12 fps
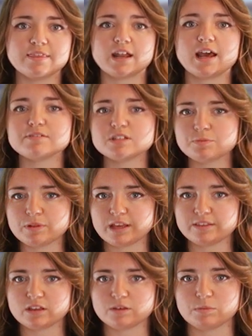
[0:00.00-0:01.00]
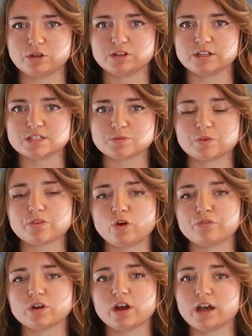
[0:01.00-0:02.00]
that have supplied the communities with
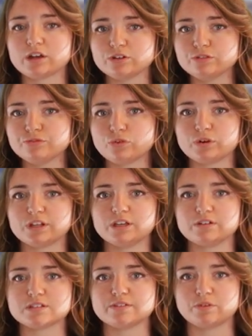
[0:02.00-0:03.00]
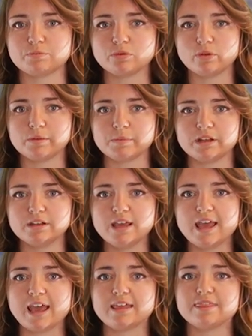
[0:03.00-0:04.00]
over 140 years of employment
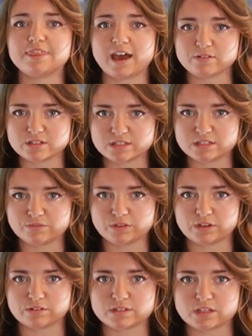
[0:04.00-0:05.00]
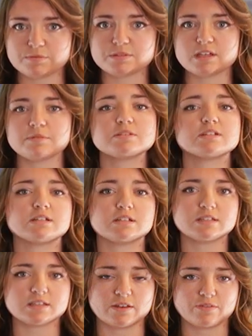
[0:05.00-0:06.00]
and thousands of years of
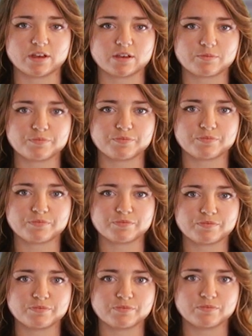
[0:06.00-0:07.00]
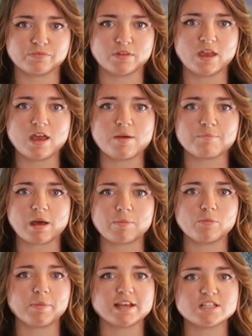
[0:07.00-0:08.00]
subsistence living.
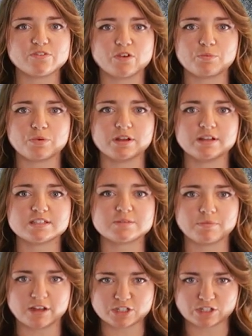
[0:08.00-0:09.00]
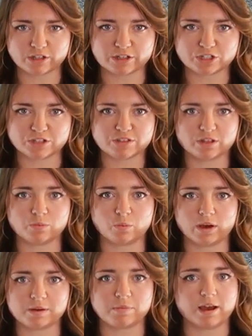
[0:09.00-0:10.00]
Pebble Mine's footprint is much larger than
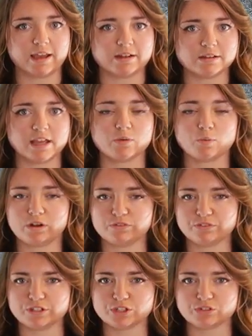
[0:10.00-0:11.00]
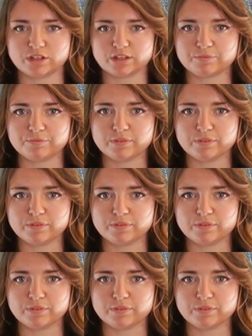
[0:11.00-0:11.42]
one mine and one fishery.